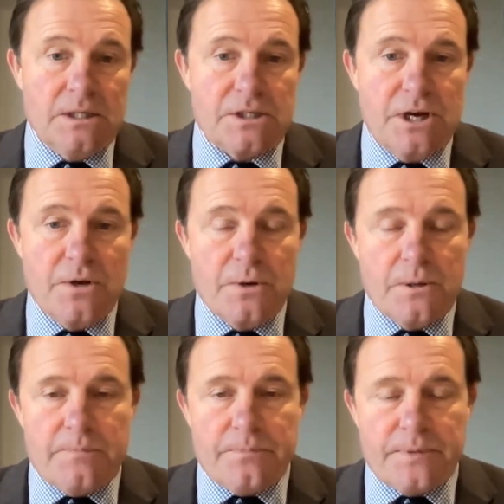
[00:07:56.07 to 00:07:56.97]
So
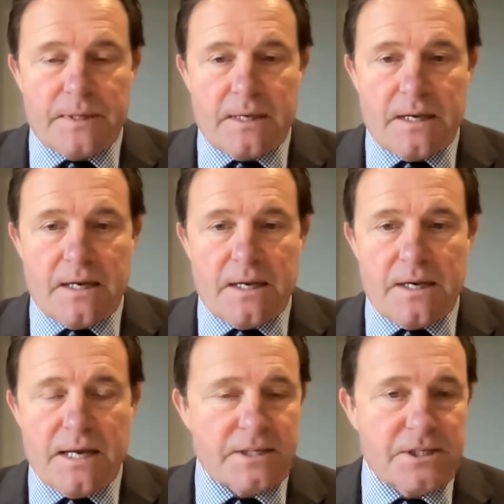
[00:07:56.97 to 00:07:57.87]

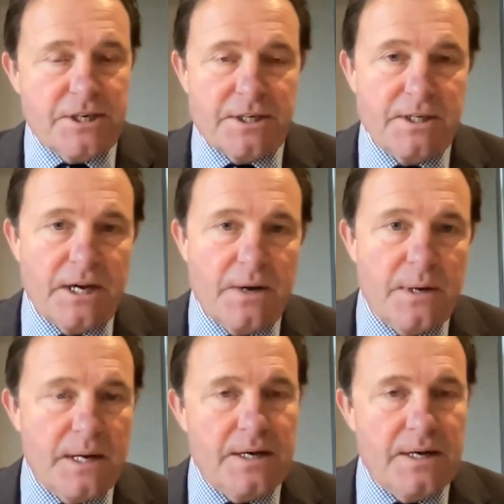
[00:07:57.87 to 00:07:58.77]
next year can go in